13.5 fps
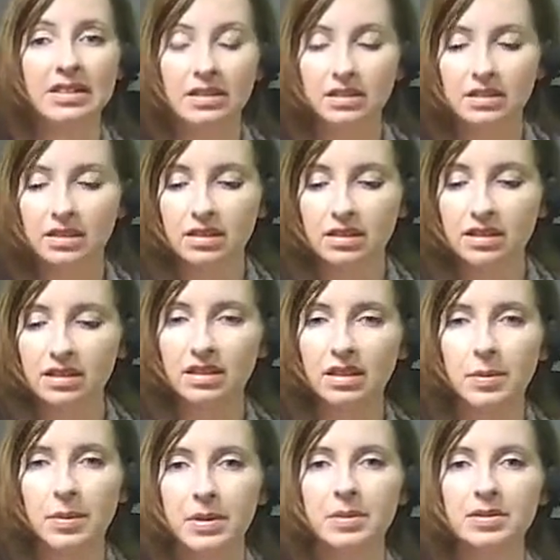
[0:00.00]
The litter
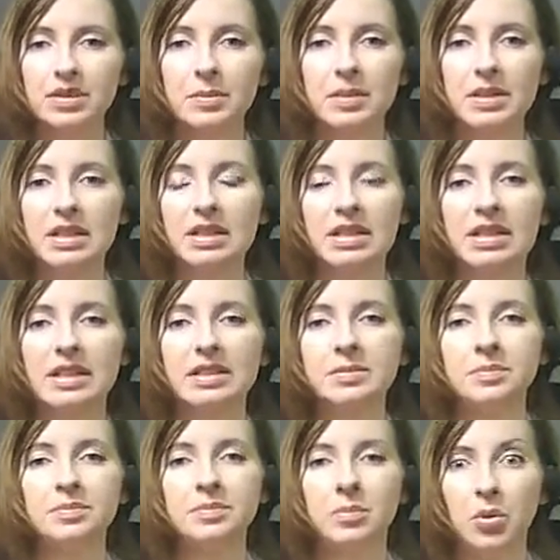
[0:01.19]
appears to be clean
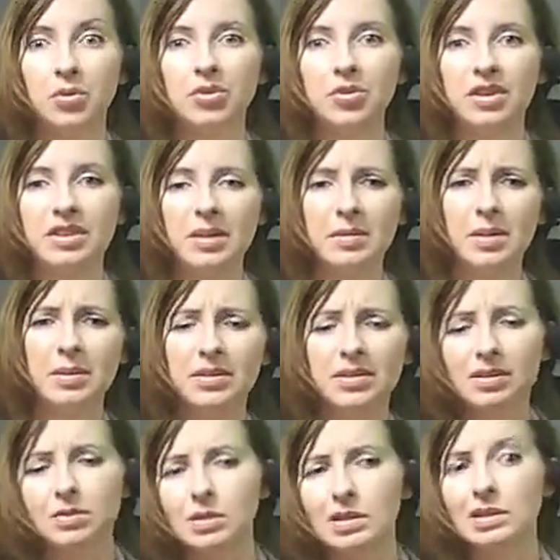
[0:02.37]
most of the time. Maybe there's
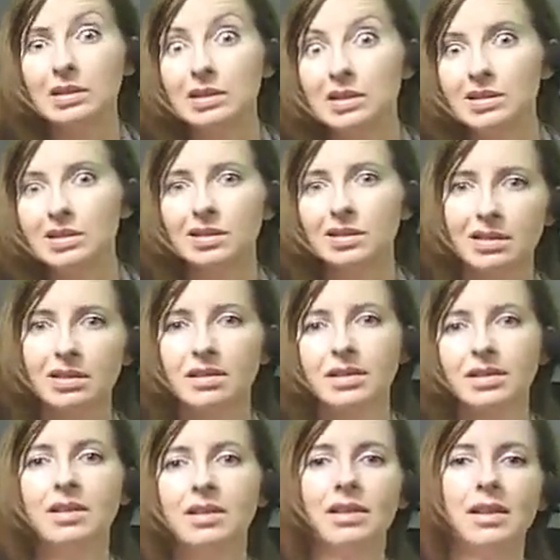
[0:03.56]
one little
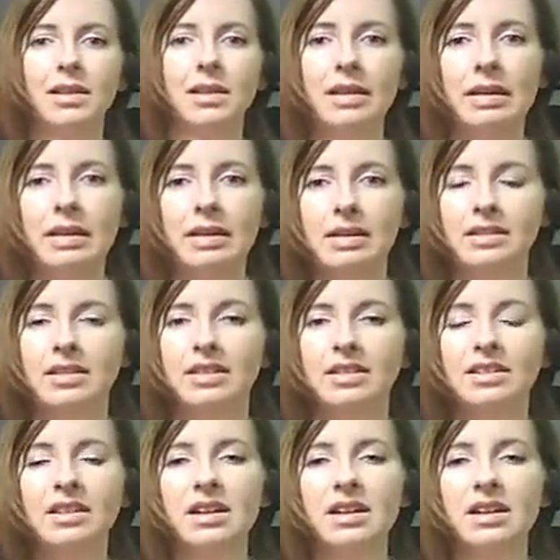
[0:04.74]
thingy in there.